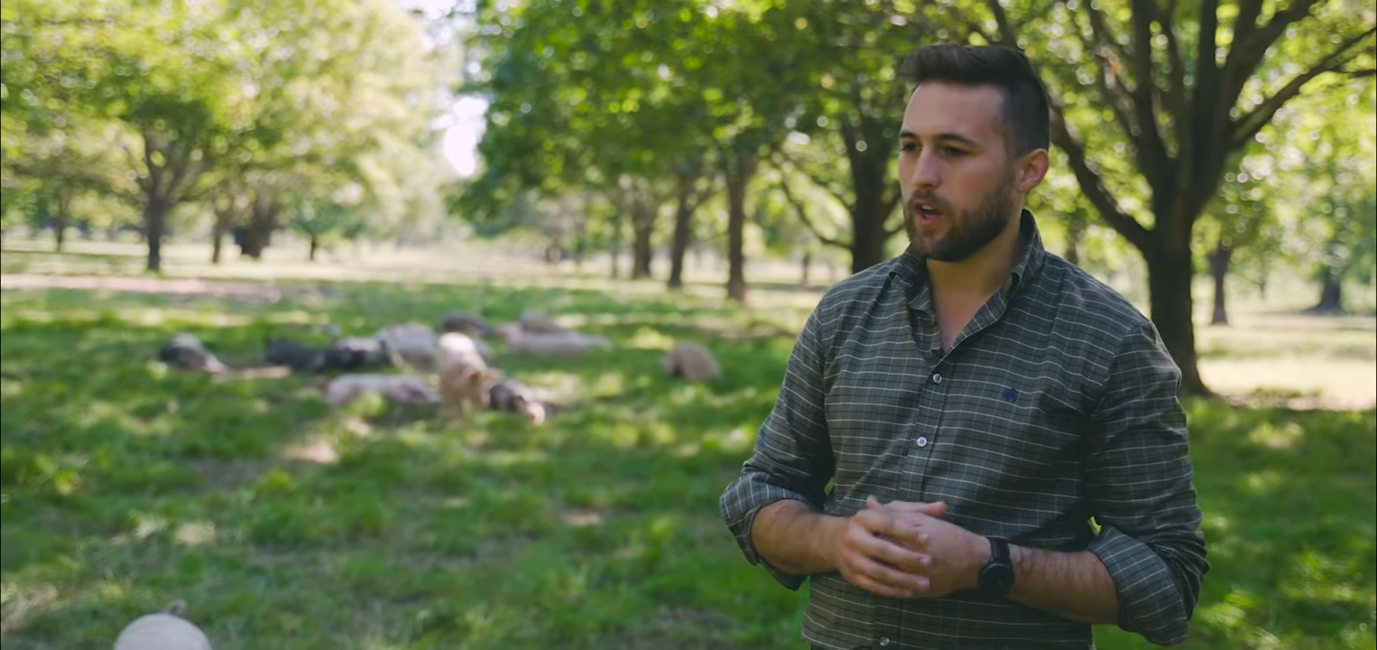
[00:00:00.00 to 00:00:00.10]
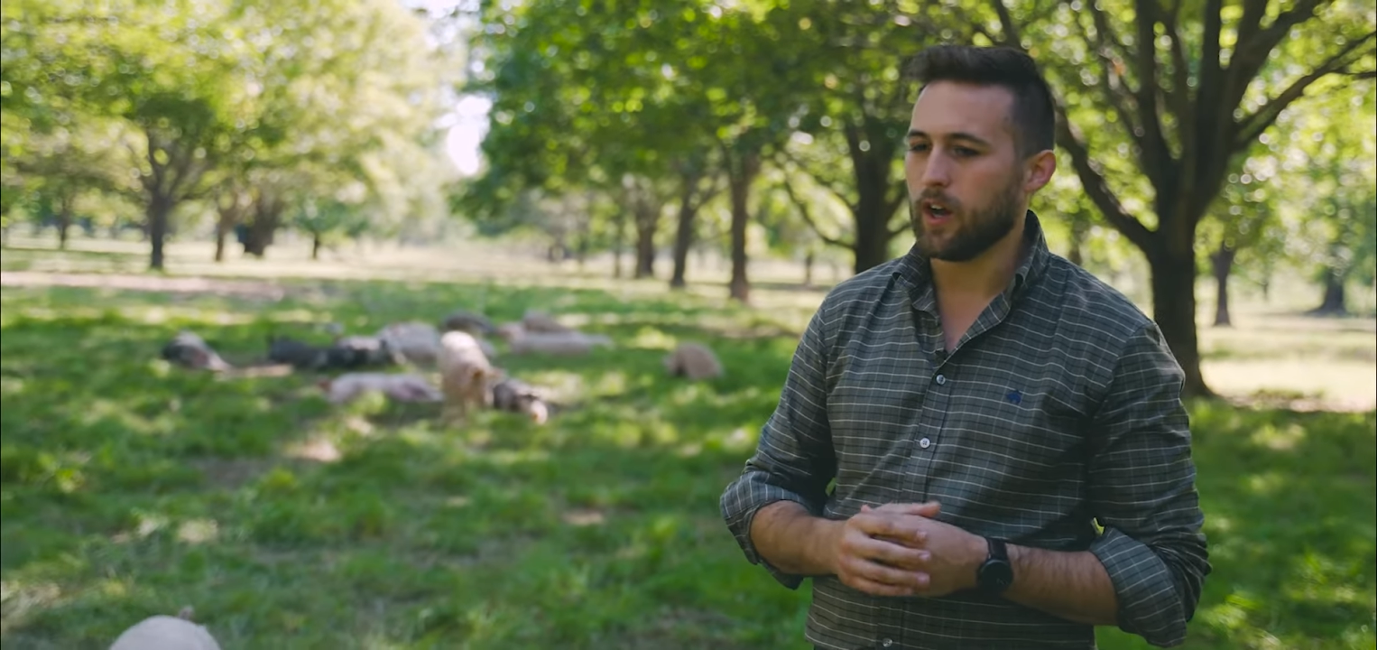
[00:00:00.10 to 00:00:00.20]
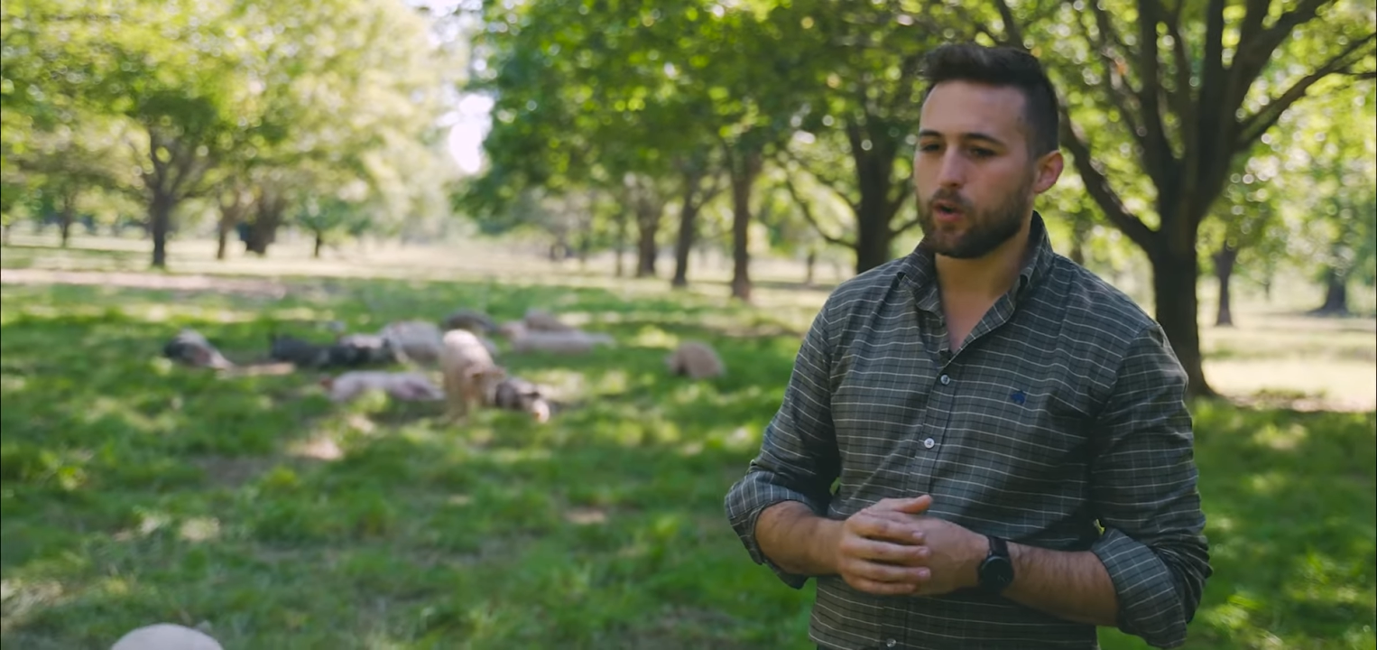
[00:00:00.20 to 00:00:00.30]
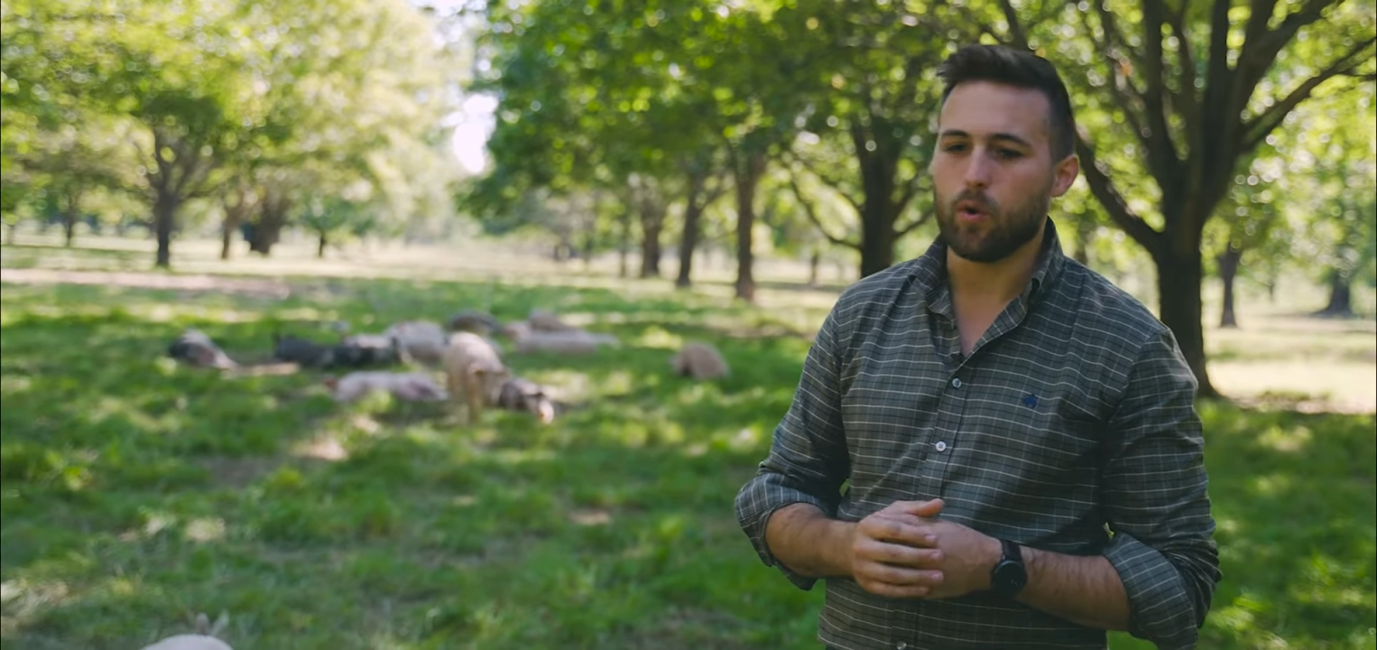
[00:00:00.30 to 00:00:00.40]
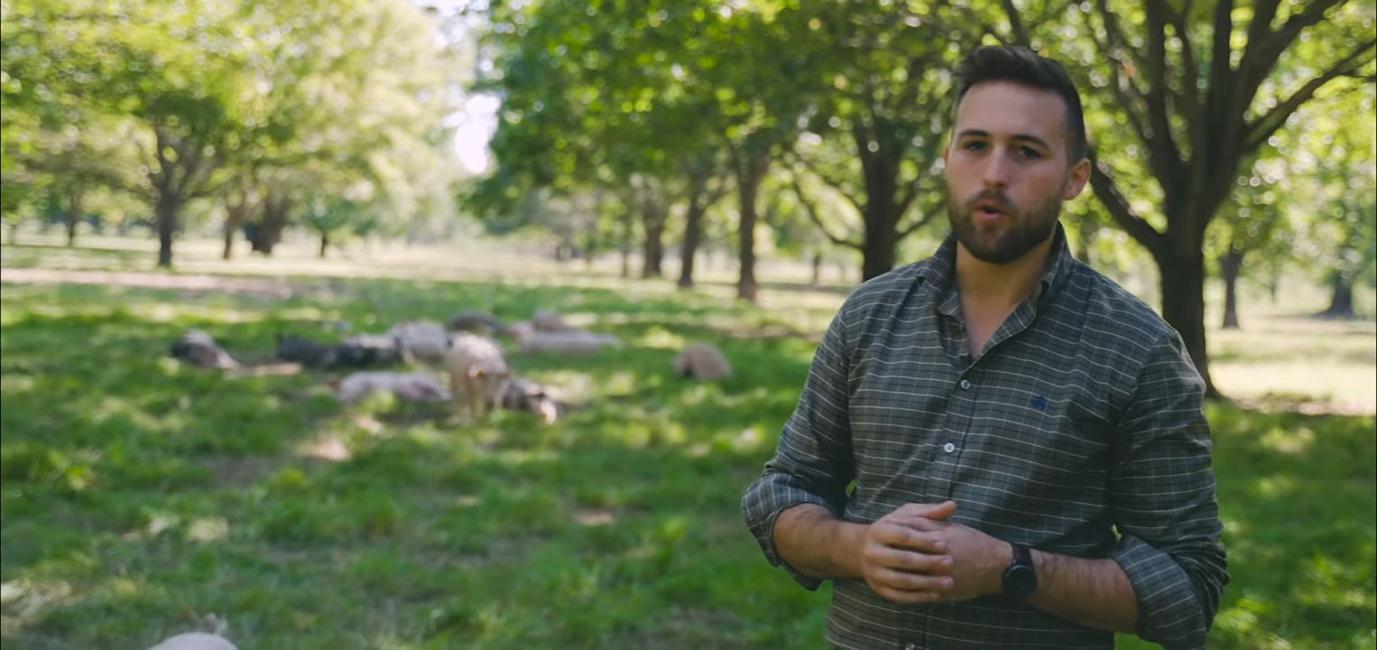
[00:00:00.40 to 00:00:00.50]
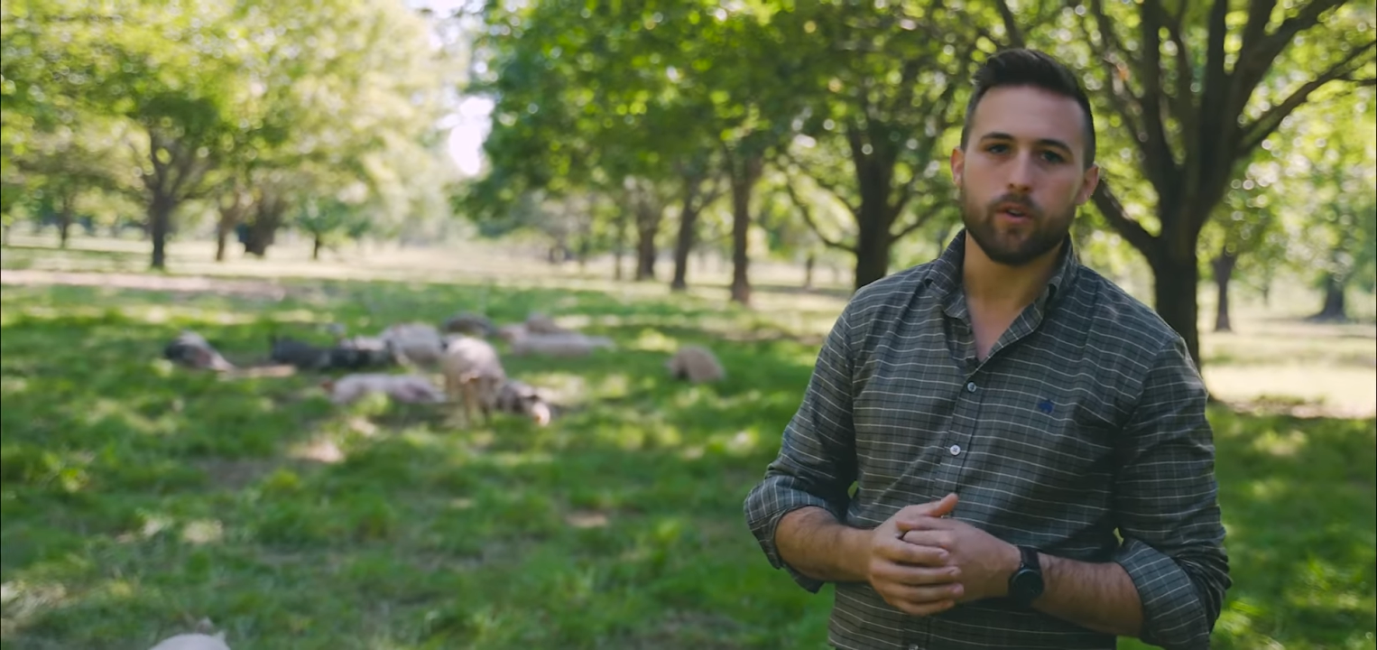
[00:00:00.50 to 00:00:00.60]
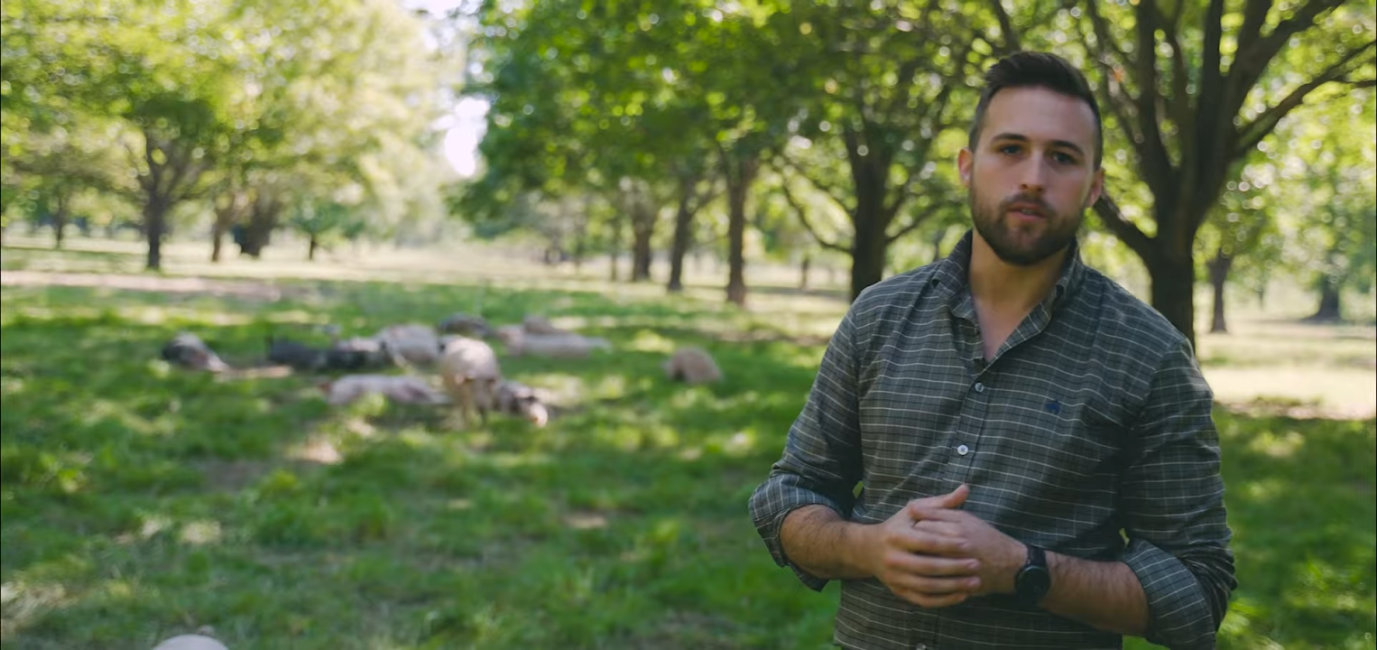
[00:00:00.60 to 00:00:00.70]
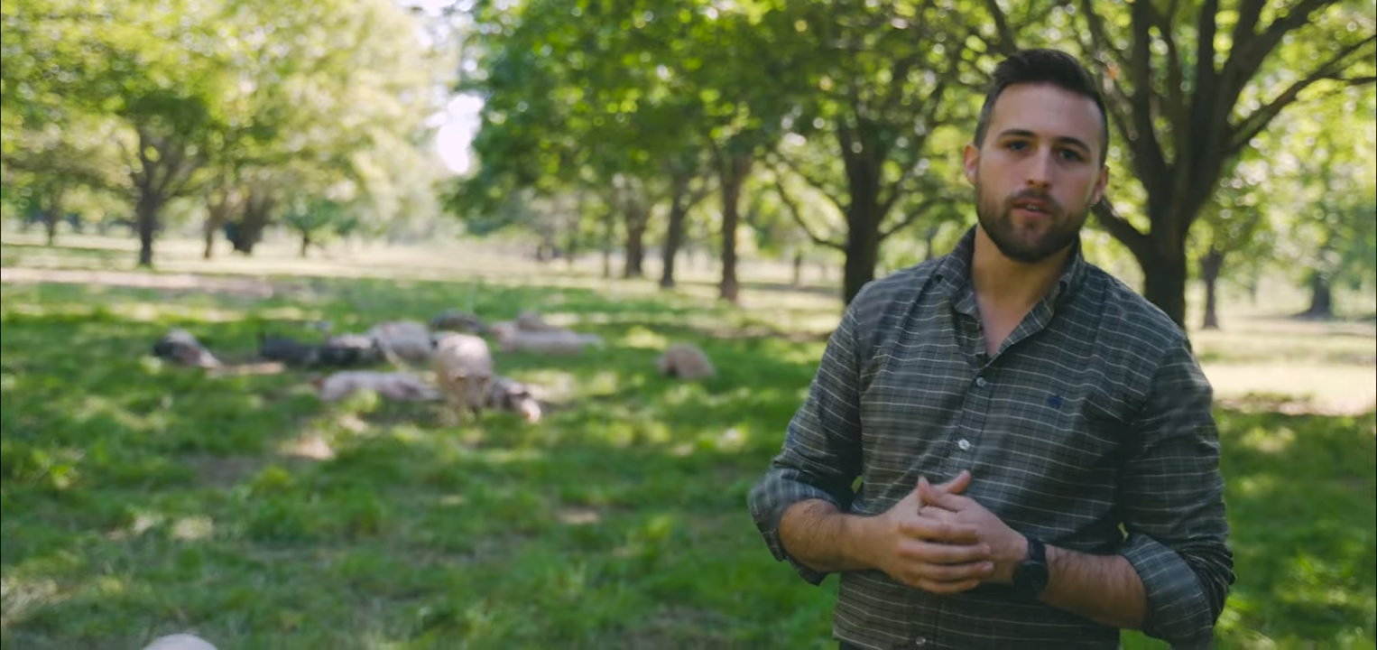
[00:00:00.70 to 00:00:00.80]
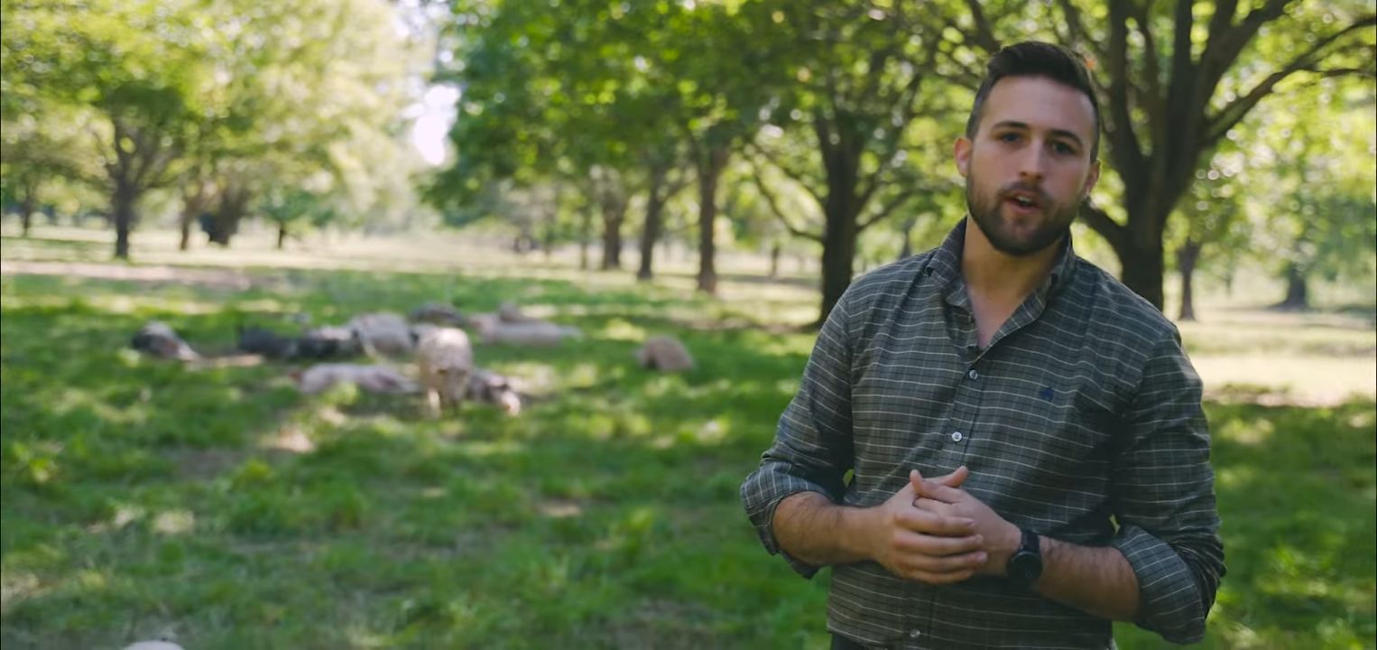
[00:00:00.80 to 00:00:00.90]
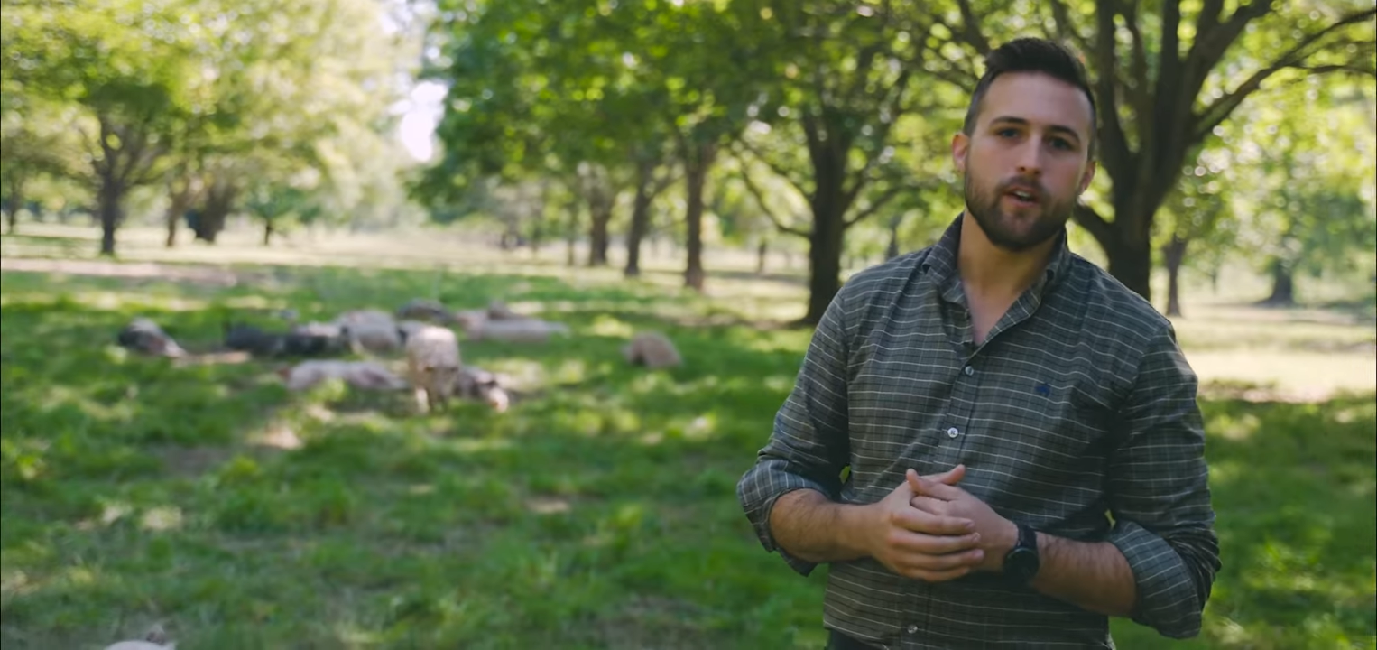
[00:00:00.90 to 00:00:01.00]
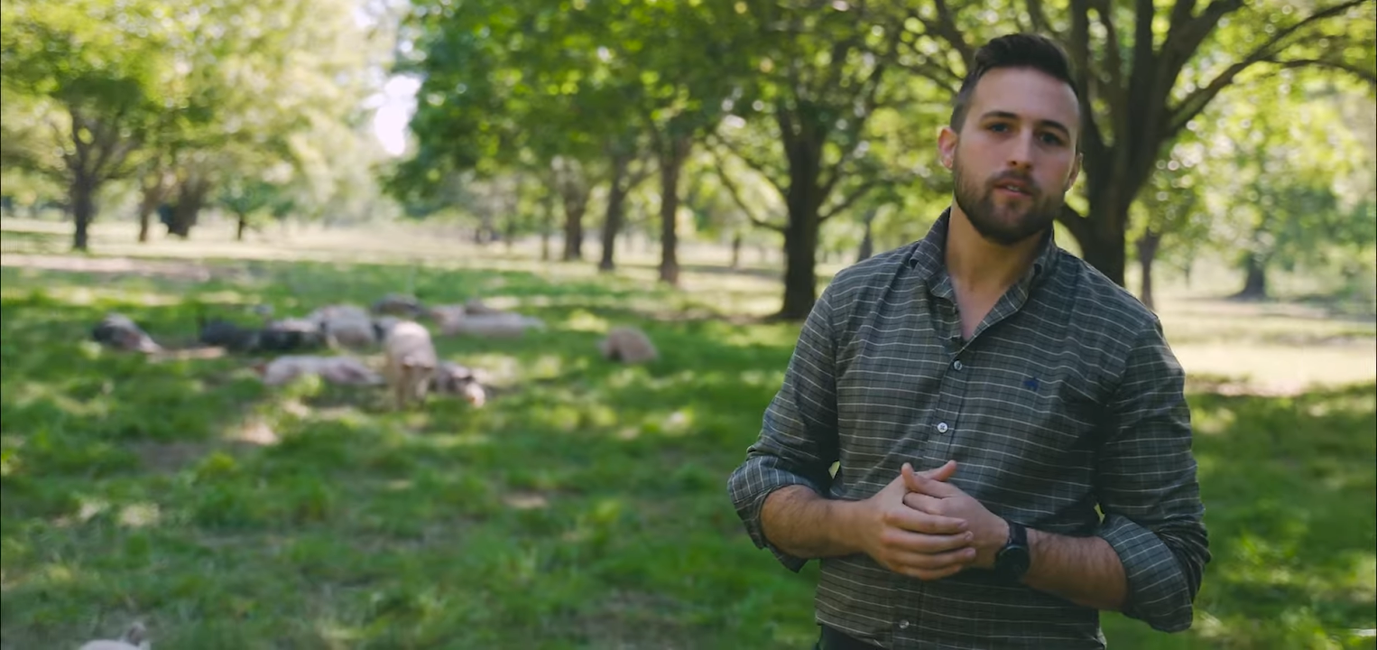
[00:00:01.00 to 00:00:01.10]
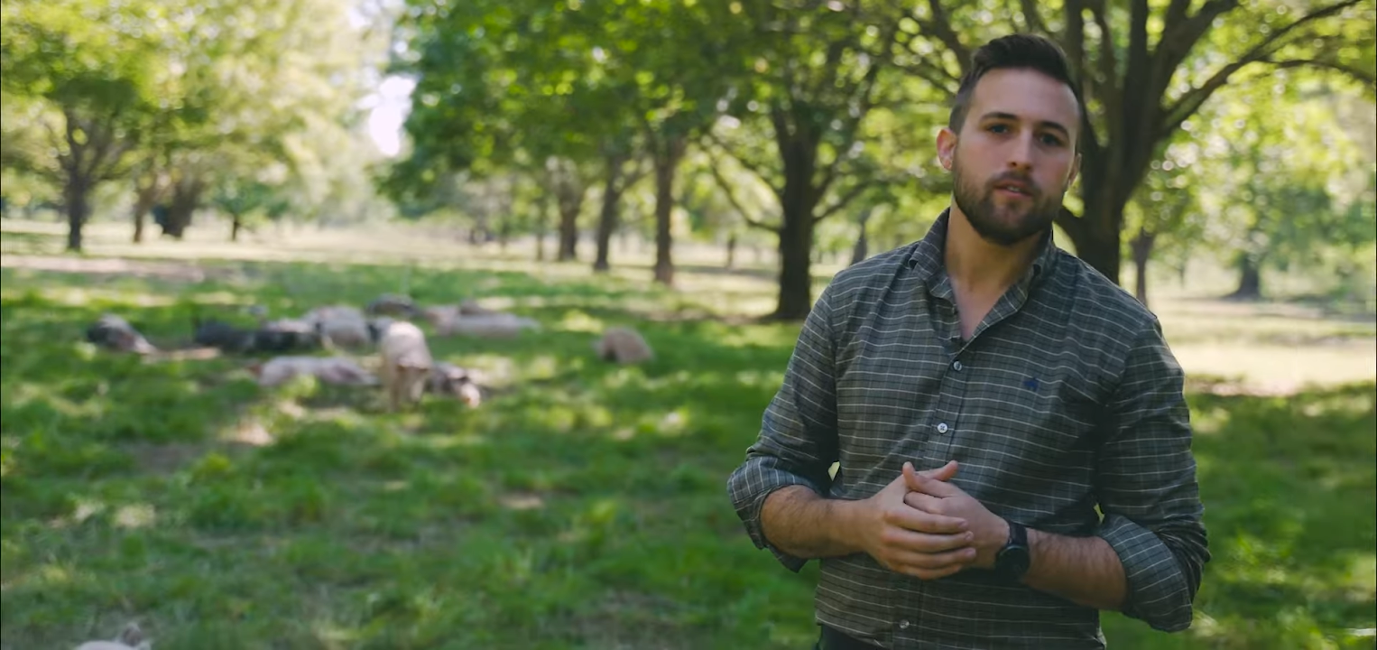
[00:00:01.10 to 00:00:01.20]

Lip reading: high-quality fat.